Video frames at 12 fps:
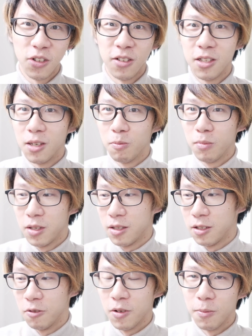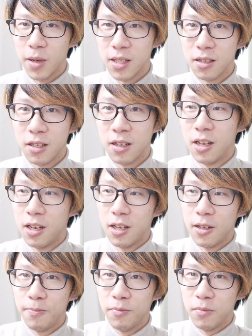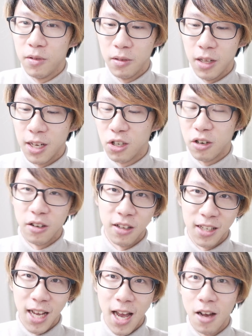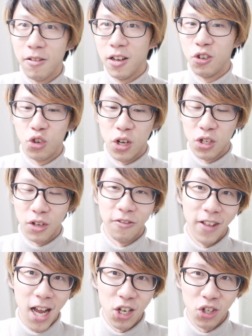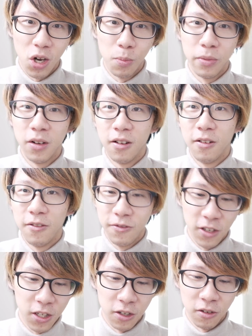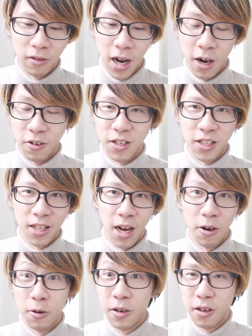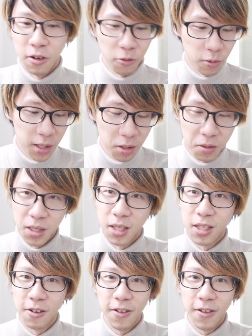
system, so we can basically like turn the dial and change the flash output to our desired, results and stuff